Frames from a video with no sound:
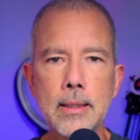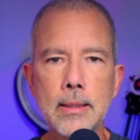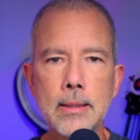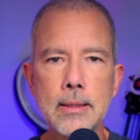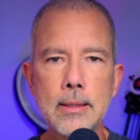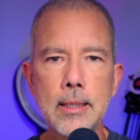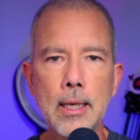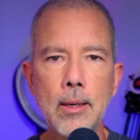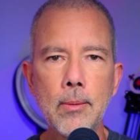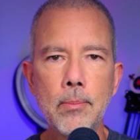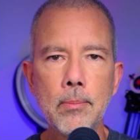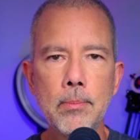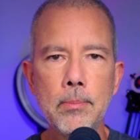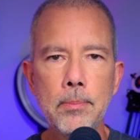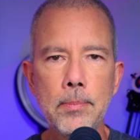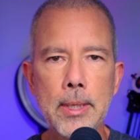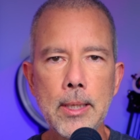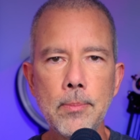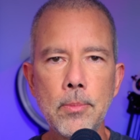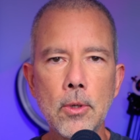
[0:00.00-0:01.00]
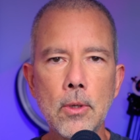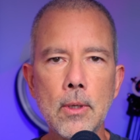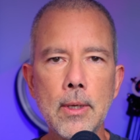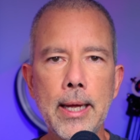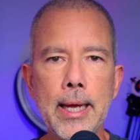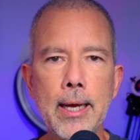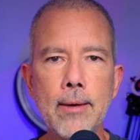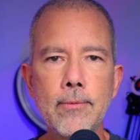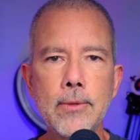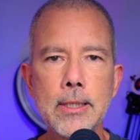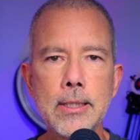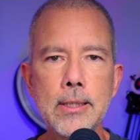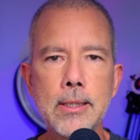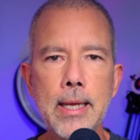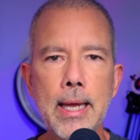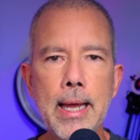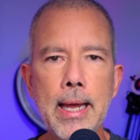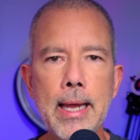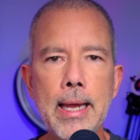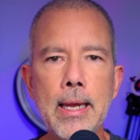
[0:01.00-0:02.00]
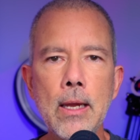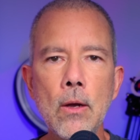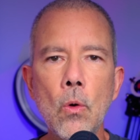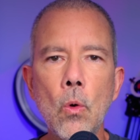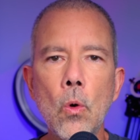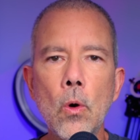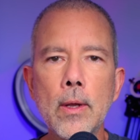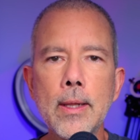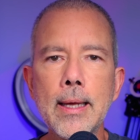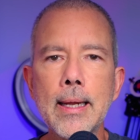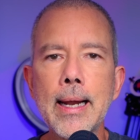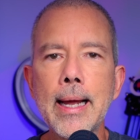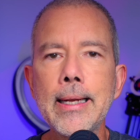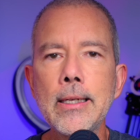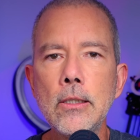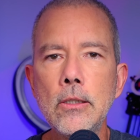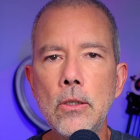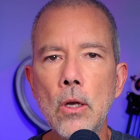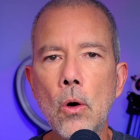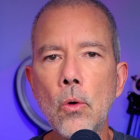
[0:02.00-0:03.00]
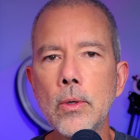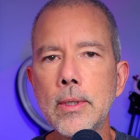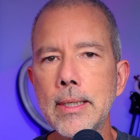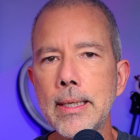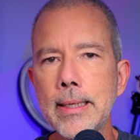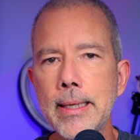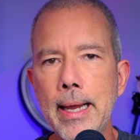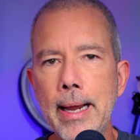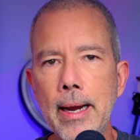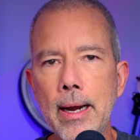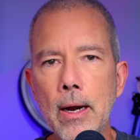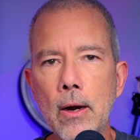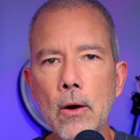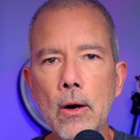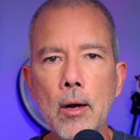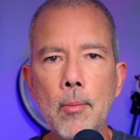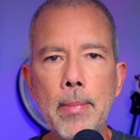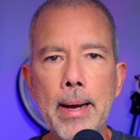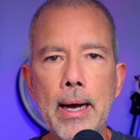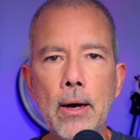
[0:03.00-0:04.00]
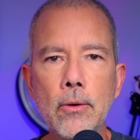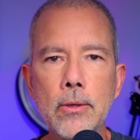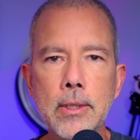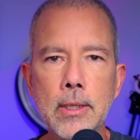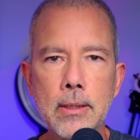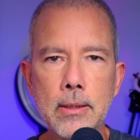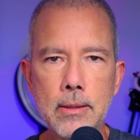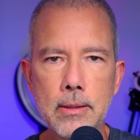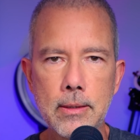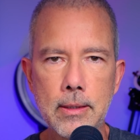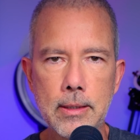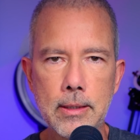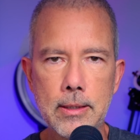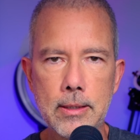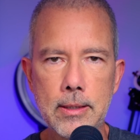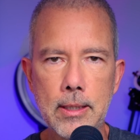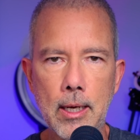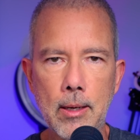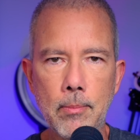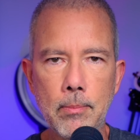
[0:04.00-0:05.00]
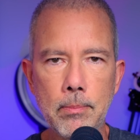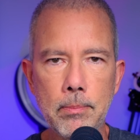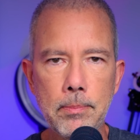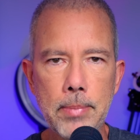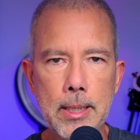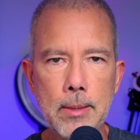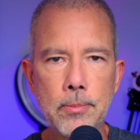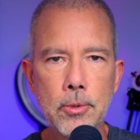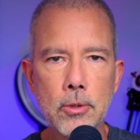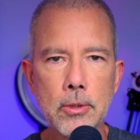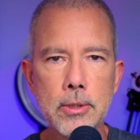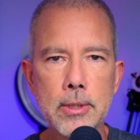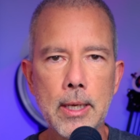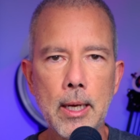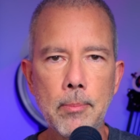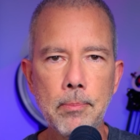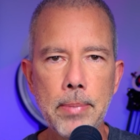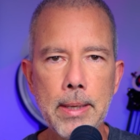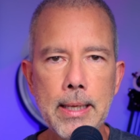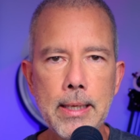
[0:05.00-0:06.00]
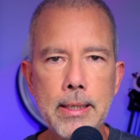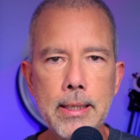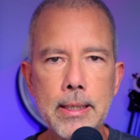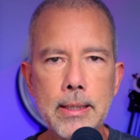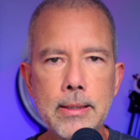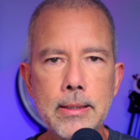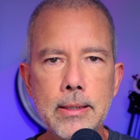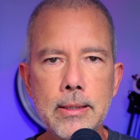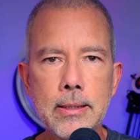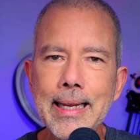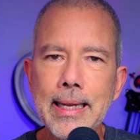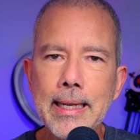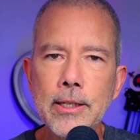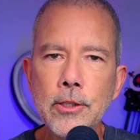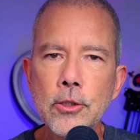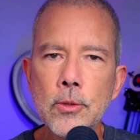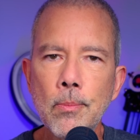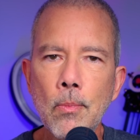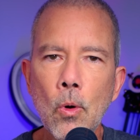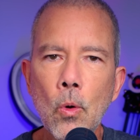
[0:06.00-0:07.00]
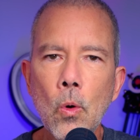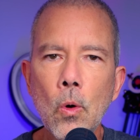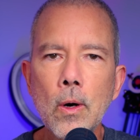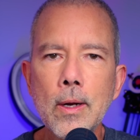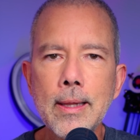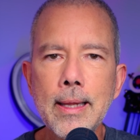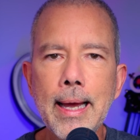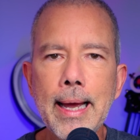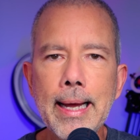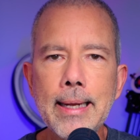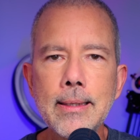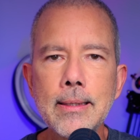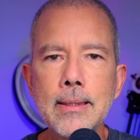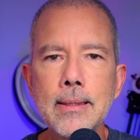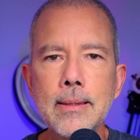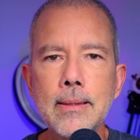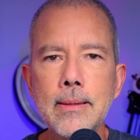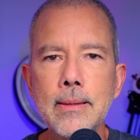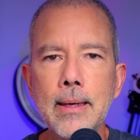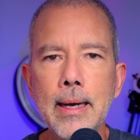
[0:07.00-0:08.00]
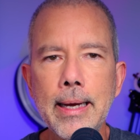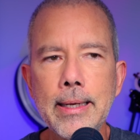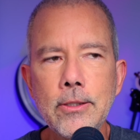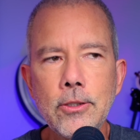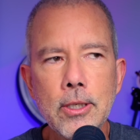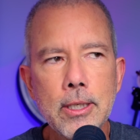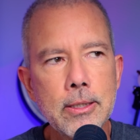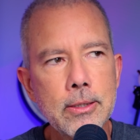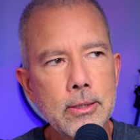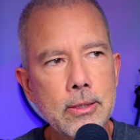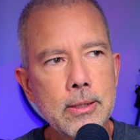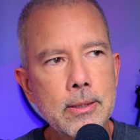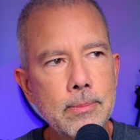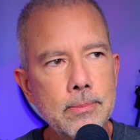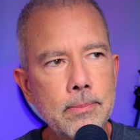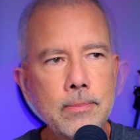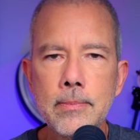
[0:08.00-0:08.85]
some people have to say or that I don't care about some people's opinions. It's more that I just